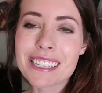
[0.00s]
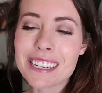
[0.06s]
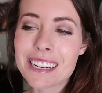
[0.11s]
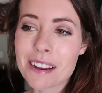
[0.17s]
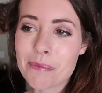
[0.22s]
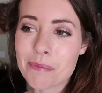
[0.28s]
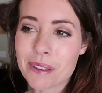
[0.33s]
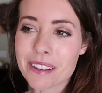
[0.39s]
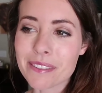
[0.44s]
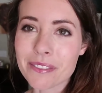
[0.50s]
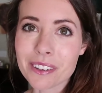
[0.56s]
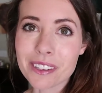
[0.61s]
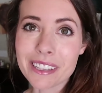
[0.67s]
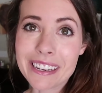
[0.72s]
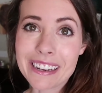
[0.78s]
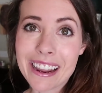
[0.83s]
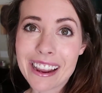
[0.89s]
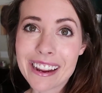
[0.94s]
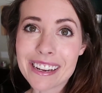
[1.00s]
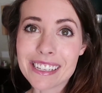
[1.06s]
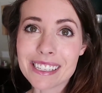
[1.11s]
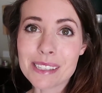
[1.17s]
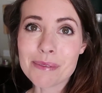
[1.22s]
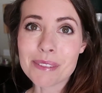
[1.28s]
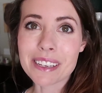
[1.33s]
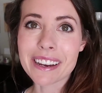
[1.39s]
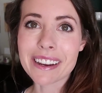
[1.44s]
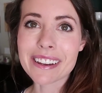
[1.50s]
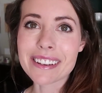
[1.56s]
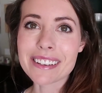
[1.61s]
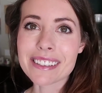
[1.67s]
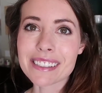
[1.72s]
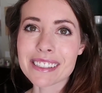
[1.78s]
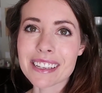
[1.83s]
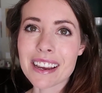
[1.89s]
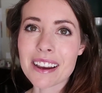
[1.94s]
ended up being really nice
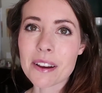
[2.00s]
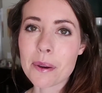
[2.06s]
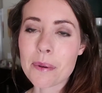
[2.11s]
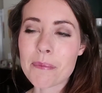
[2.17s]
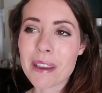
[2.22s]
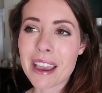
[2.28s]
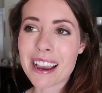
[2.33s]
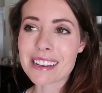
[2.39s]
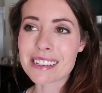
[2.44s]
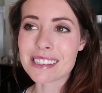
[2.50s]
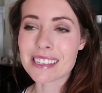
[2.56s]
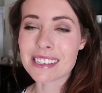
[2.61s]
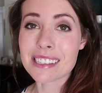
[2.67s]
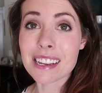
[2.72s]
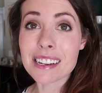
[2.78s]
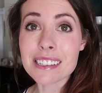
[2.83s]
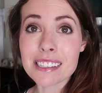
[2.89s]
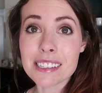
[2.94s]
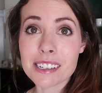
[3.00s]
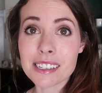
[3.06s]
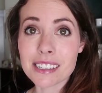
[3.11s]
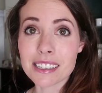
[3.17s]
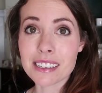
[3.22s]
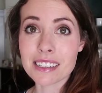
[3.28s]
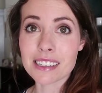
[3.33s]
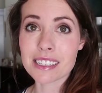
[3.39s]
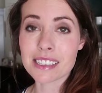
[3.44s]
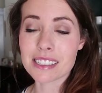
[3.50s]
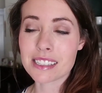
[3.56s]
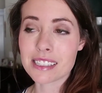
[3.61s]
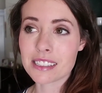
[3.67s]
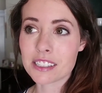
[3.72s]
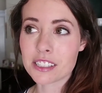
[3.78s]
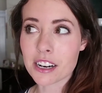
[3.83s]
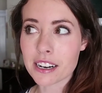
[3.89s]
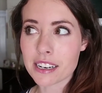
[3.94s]
because as the sun started
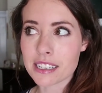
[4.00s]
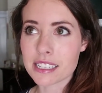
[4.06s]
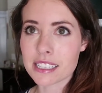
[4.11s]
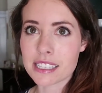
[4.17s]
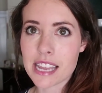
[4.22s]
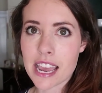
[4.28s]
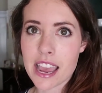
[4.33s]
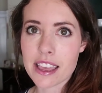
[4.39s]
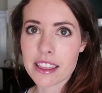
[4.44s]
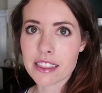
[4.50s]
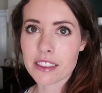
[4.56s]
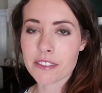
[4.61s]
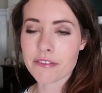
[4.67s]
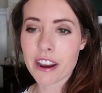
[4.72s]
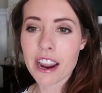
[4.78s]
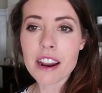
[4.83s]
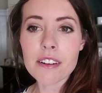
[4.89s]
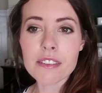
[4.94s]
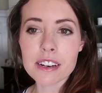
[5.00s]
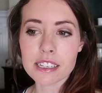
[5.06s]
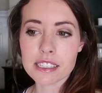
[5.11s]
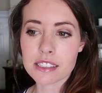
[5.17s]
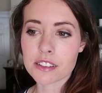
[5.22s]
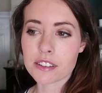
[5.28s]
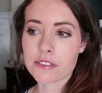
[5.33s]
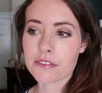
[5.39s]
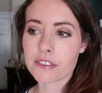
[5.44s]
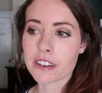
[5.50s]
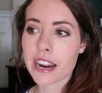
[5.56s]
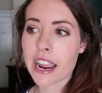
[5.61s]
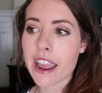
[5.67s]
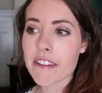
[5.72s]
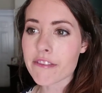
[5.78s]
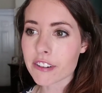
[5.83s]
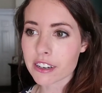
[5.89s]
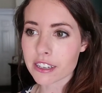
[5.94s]
to set, the fireworks took
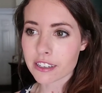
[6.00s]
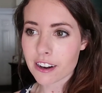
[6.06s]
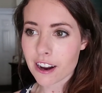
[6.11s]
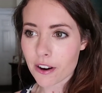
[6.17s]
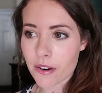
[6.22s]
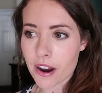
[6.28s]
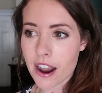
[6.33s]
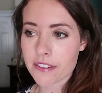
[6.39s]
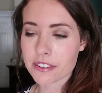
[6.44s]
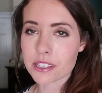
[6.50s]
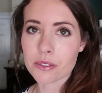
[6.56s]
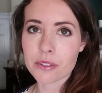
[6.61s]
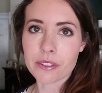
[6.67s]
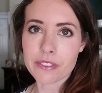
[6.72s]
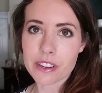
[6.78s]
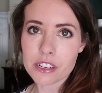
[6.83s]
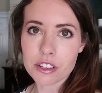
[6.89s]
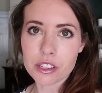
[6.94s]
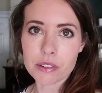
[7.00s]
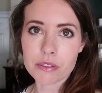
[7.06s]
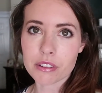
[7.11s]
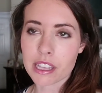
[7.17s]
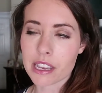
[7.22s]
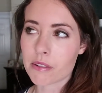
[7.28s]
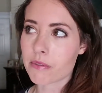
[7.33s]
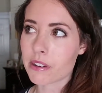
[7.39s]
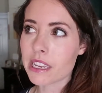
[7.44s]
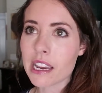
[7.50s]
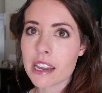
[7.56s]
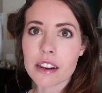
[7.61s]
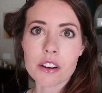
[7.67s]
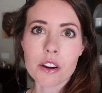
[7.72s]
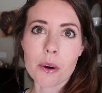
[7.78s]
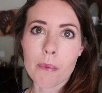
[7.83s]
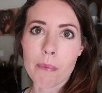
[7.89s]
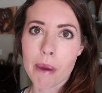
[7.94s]
forever to go off. So eventually we're like, we
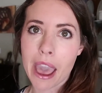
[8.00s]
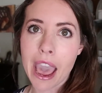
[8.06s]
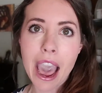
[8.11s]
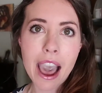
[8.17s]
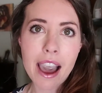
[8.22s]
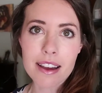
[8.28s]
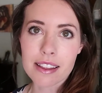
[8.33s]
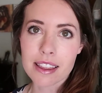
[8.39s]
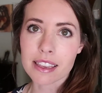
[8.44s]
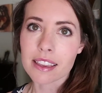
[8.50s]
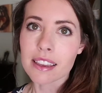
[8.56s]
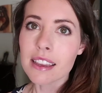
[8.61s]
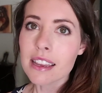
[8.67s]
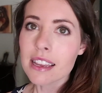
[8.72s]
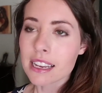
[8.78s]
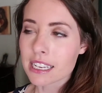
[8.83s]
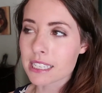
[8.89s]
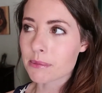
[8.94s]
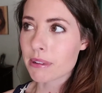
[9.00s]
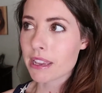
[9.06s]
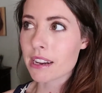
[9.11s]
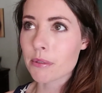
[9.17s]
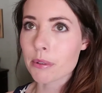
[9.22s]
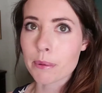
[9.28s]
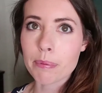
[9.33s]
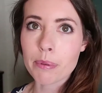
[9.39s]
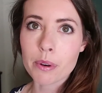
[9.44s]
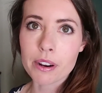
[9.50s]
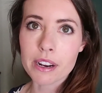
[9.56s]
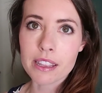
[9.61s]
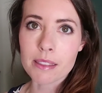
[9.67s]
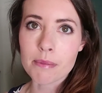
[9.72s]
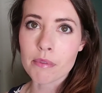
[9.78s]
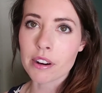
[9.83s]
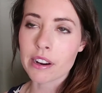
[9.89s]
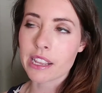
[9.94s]
gotta go back, like, because we had a report
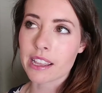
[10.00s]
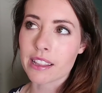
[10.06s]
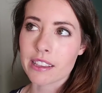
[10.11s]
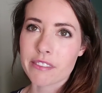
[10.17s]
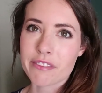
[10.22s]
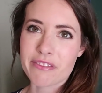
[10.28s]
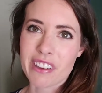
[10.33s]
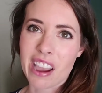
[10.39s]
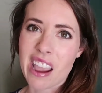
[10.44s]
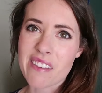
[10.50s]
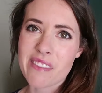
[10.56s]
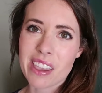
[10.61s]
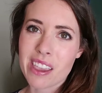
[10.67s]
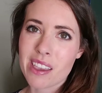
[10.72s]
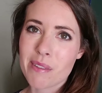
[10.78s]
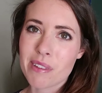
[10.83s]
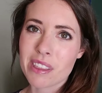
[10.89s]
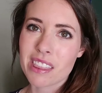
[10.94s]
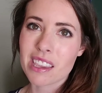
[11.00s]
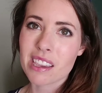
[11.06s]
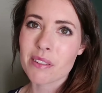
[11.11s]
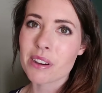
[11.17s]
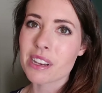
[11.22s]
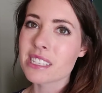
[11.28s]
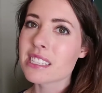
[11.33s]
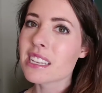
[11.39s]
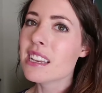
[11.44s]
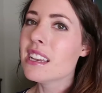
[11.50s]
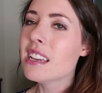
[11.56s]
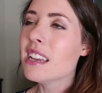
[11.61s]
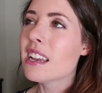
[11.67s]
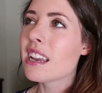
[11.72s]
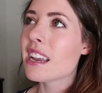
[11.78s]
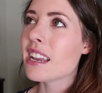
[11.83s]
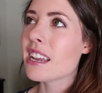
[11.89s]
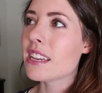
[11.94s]
in the morning at like 5 a.m. I think it was.
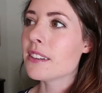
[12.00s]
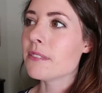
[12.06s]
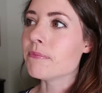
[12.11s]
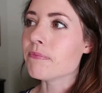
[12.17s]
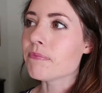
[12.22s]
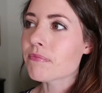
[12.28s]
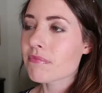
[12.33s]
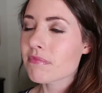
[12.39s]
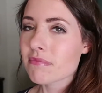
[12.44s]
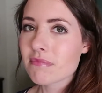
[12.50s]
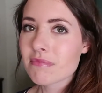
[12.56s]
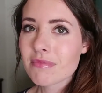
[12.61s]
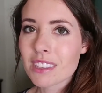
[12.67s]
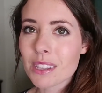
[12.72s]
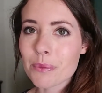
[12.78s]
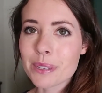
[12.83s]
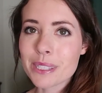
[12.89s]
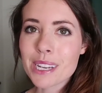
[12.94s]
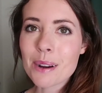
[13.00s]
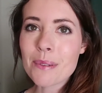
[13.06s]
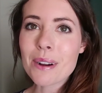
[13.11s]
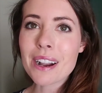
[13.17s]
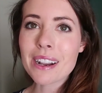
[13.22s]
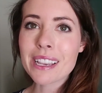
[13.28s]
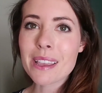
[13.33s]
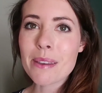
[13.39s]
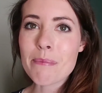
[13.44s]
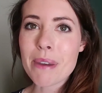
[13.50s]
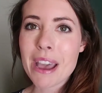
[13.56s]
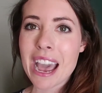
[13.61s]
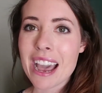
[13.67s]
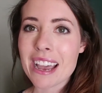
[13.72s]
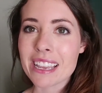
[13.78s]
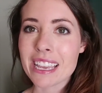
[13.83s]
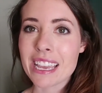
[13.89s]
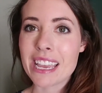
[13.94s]
And we start walking
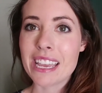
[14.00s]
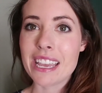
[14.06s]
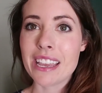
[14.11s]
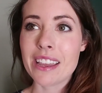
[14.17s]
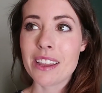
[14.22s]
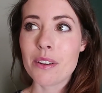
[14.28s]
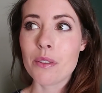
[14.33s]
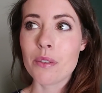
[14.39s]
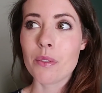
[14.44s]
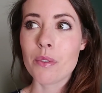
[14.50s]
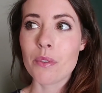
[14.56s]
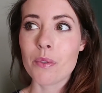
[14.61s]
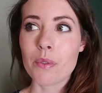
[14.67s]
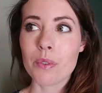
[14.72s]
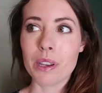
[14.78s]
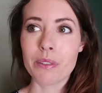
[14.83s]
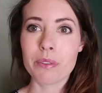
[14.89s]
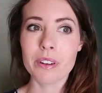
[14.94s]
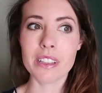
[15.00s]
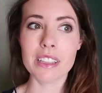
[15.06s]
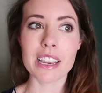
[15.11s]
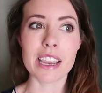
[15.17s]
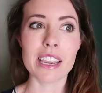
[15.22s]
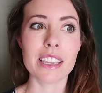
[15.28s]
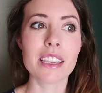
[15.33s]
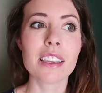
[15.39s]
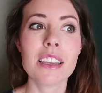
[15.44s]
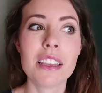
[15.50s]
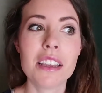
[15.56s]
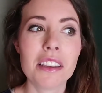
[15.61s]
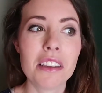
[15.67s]
back, and we were like,